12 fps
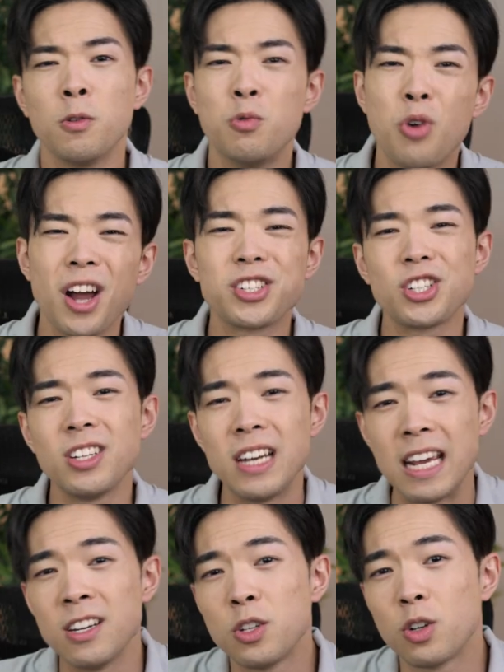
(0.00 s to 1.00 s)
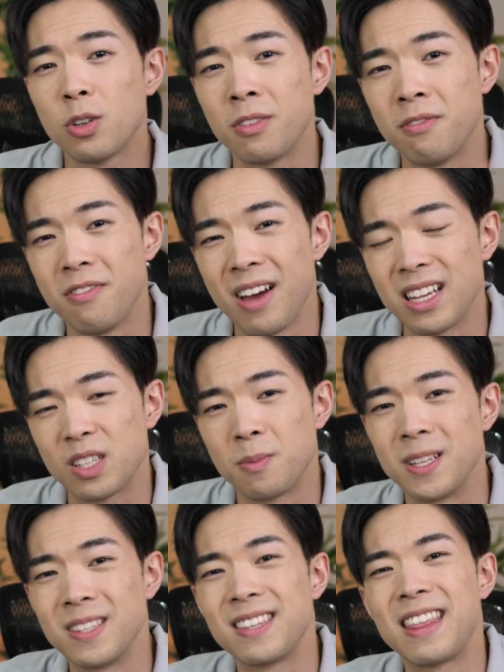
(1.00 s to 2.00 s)
rushing into
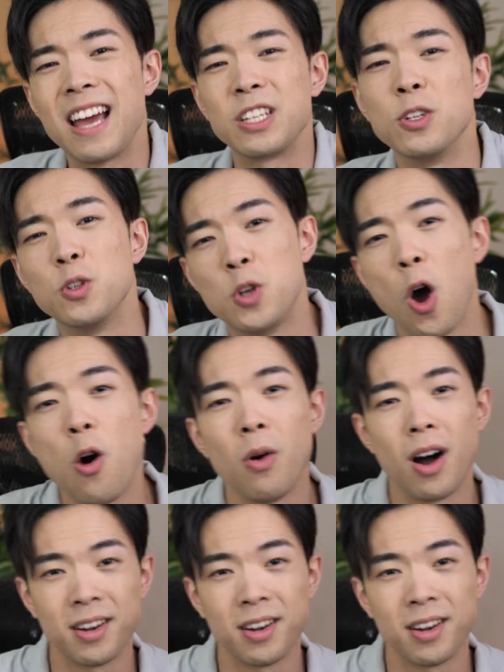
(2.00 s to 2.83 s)
investments that you don't